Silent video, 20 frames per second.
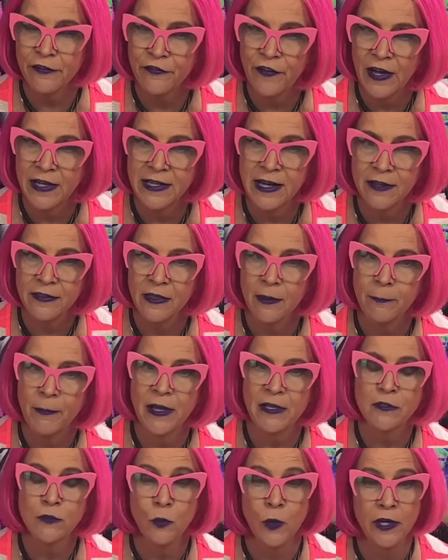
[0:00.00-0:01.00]
find out the
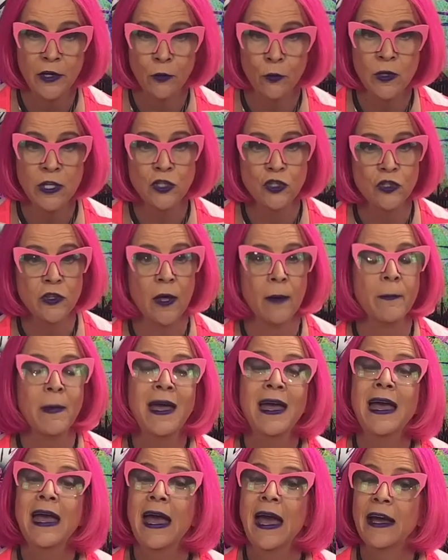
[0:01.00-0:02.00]
best way to reach them.
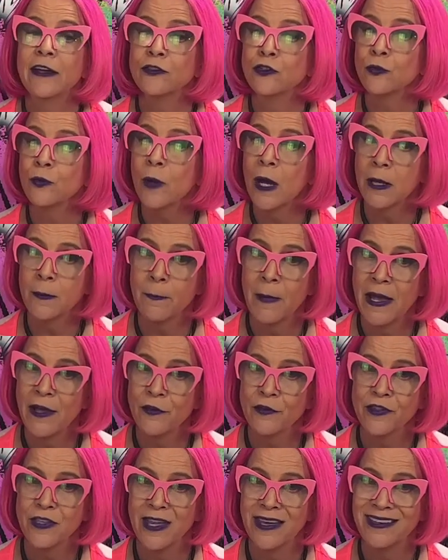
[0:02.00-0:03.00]
And direct
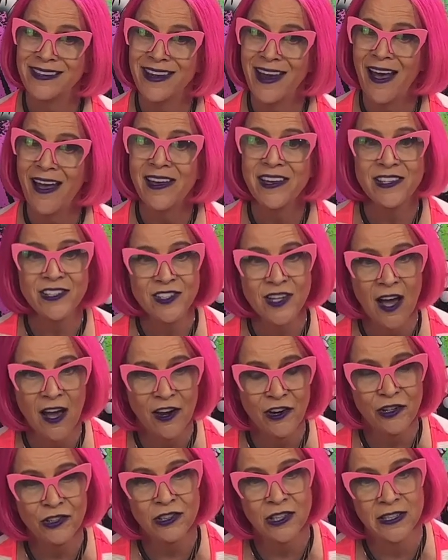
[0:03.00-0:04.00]
mail's not
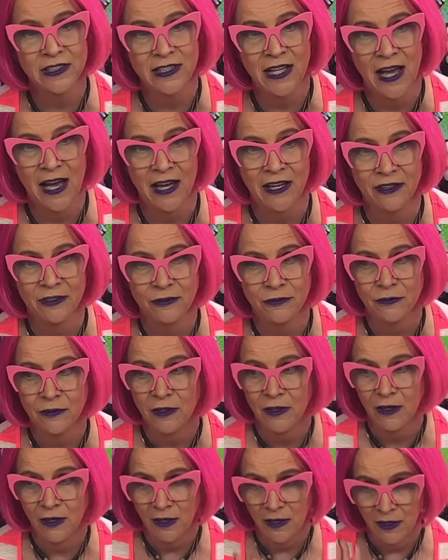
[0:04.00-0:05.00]
entirely dead.
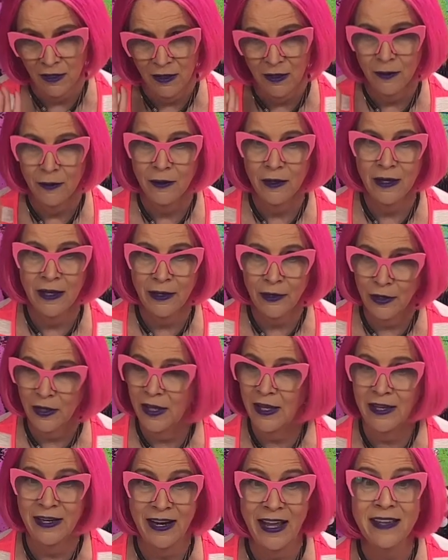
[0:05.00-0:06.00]
It
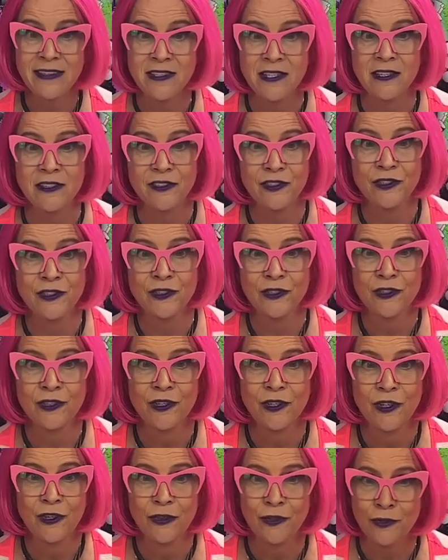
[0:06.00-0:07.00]
isn't.
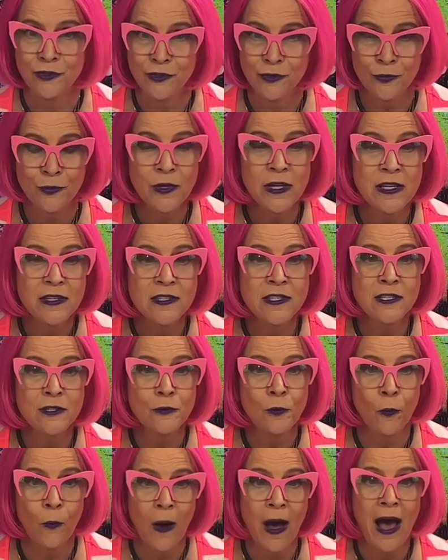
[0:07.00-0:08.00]
There's a
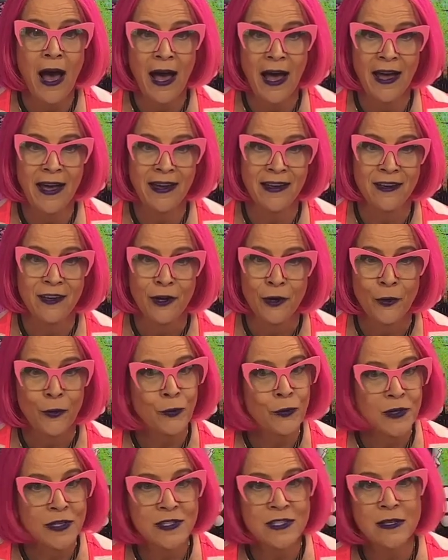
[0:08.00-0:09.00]
reason why
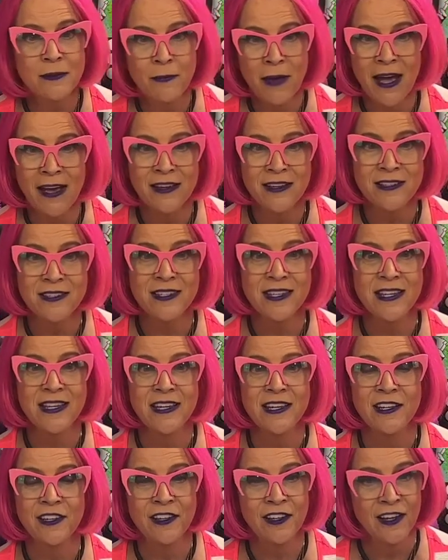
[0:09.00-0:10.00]
Reason
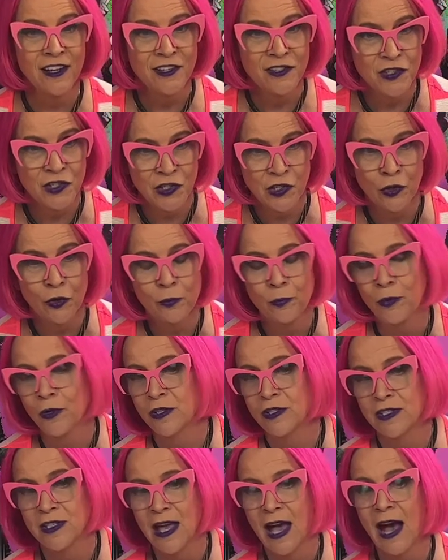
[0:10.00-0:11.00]
Magazine still
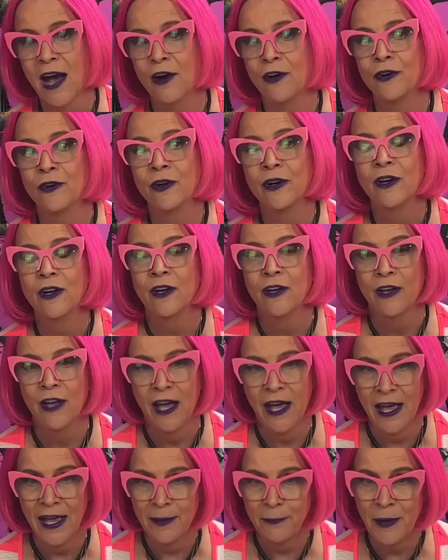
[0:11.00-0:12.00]
puts out
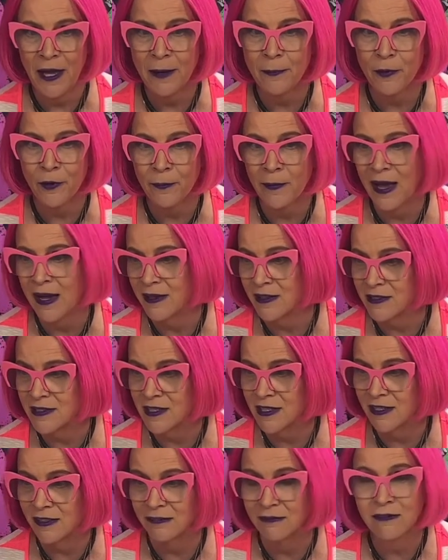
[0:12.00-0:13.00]
a paper
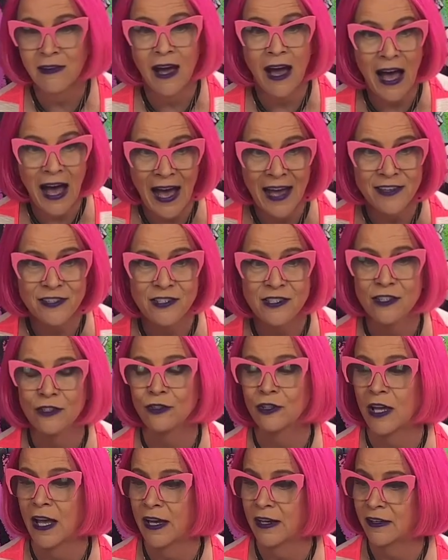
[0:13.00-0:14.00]
magazine. I still
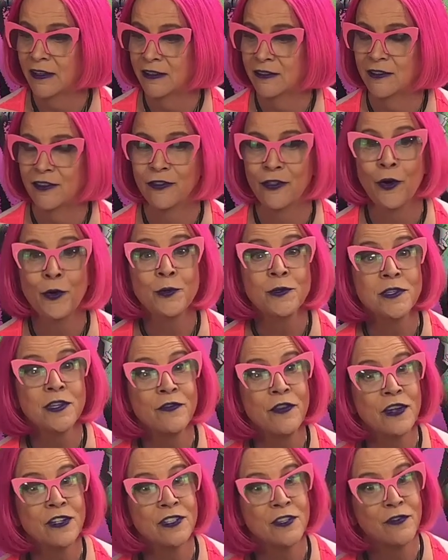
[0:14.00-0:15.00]
get it. Those
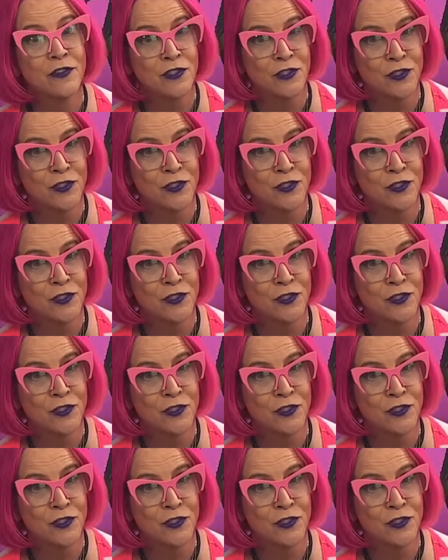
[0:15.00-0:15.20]
of us of a